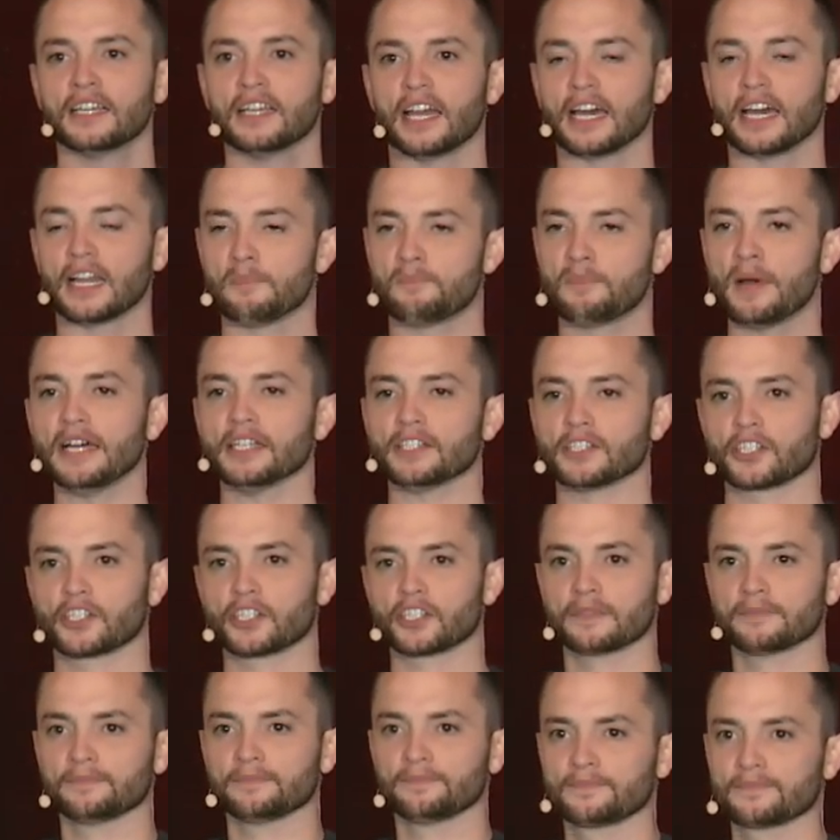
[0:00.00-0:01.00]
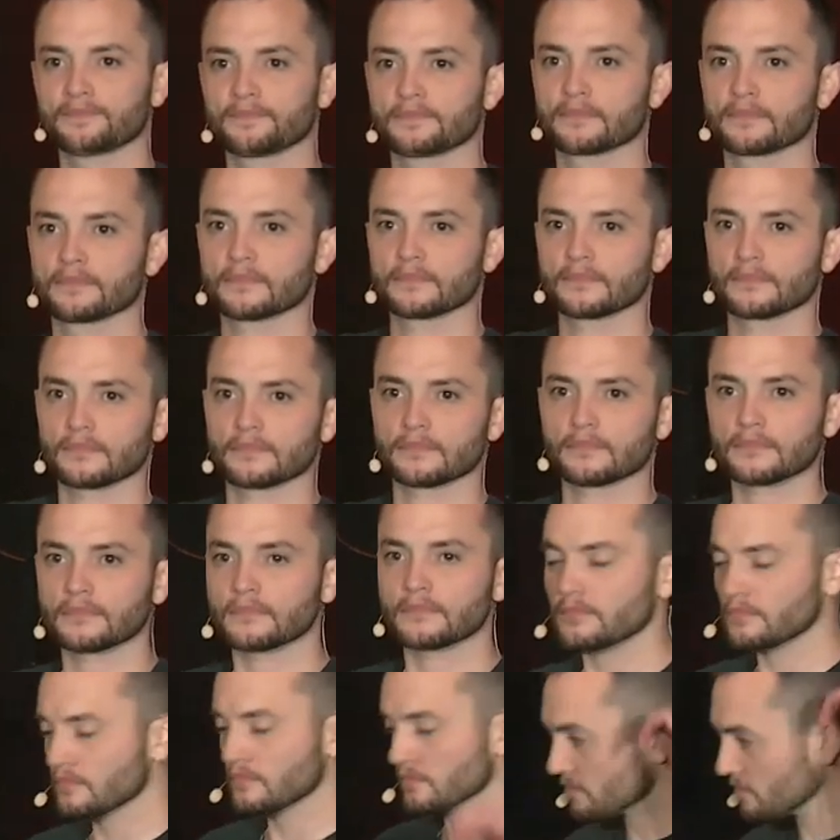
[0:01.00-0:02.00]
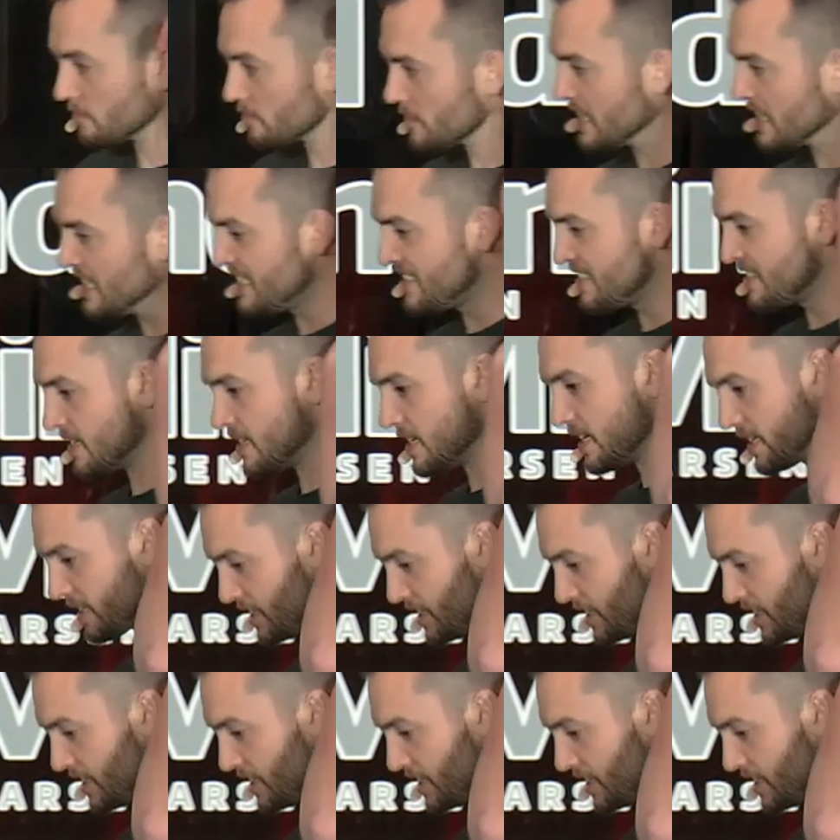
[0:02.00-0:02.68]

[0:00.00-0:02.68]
at a bench. He's sitting